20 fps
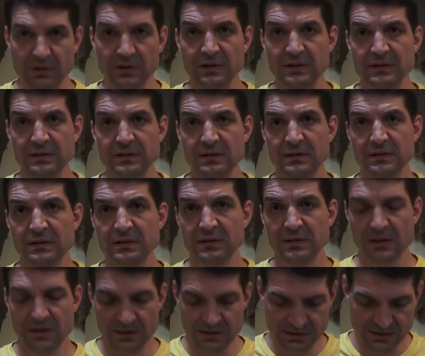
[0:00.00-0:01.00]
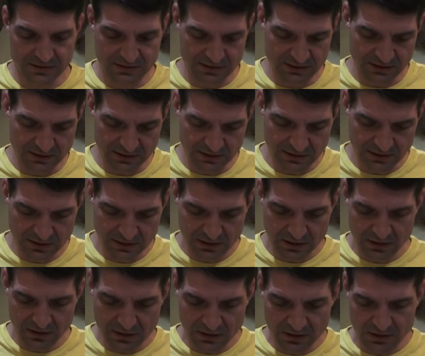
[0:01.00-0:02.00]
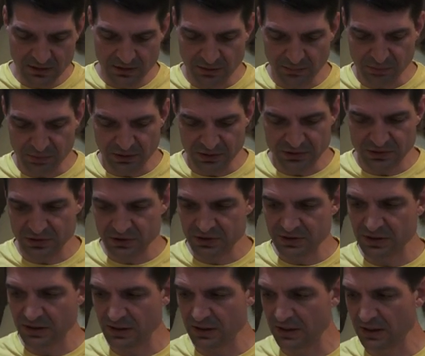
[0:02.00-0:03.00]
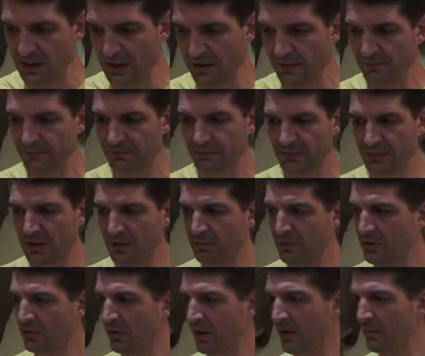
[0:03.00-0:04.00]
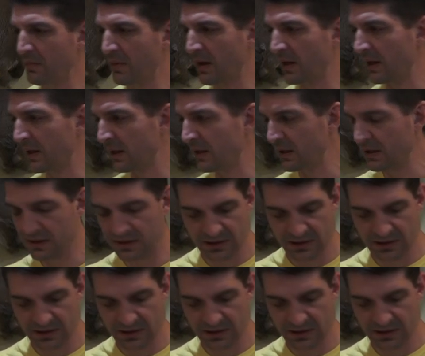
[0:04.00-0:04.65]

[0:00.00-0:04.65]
can kind of see the plunger sticking out. Let me grab my...